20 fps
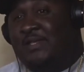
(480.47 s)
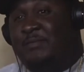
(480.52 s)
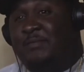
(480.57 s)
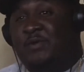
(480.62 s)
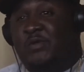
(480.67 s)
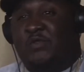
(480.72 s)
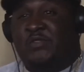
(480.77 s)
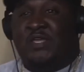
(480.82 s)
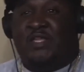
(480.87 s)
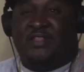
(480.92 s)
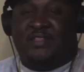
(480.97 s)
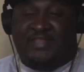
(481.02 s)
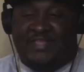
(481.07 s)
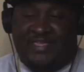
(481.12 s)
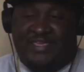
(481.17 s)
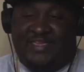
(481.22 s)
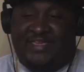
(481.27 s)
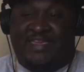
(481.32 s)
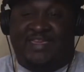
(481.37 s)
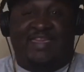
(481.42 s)
Let me know what y'all
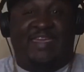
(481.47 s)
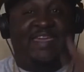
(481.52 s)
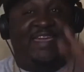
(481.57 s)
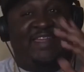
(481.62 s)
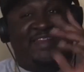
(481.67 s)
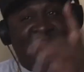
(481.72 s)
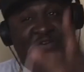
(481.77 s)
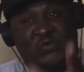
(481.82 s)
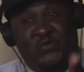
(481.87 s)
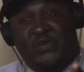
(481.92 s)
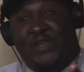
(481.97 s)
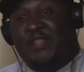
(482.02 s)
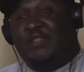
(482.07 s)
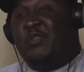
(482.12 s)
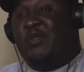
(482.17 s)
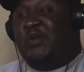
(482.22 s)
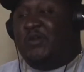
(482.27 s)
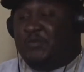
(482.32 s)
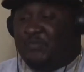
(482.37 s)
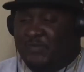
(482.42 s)
think and who they
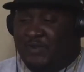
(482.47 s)
talking